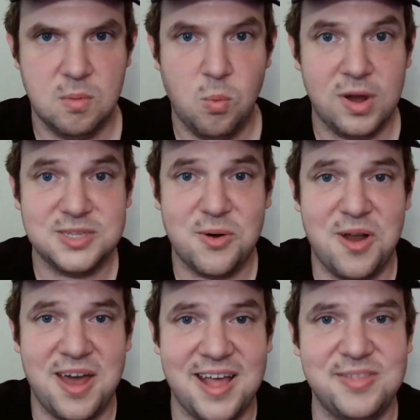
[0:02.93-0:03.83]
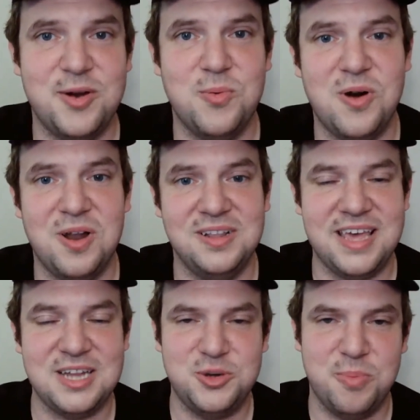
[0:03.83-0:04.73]
What is going on out there, world?
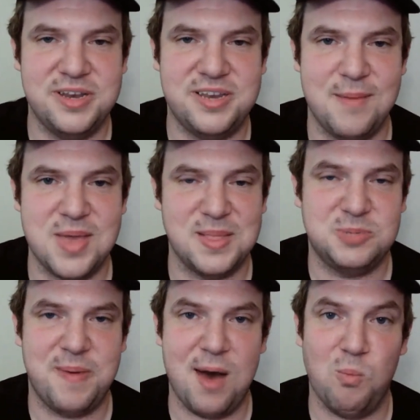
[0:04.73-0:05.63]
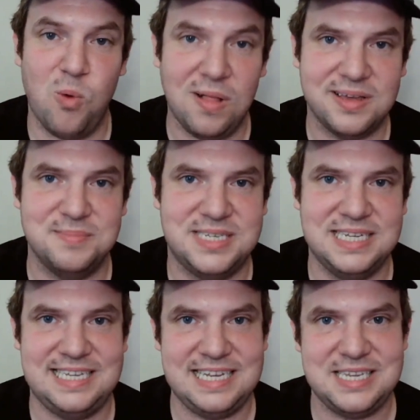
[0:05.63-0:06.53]
It's your boy Tommy on the spot. Welcome
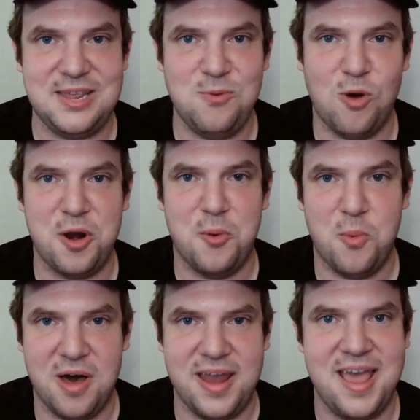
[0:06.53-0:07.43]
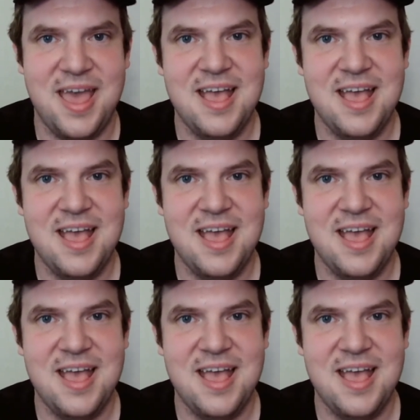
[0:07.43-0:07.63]
to Disney 101.